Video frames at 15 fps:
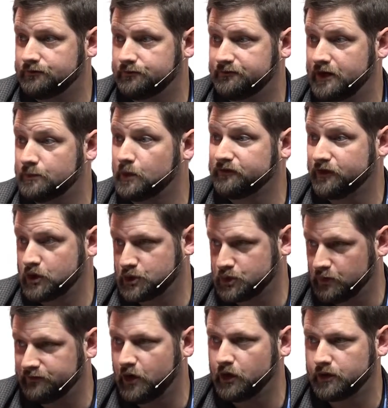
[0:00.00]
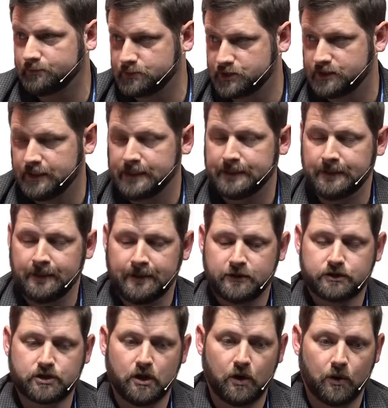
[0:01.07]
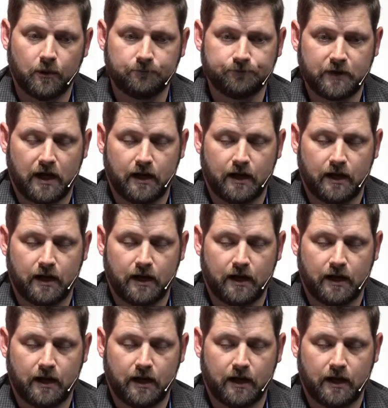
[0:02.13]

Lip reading: VMware virtual volumes. So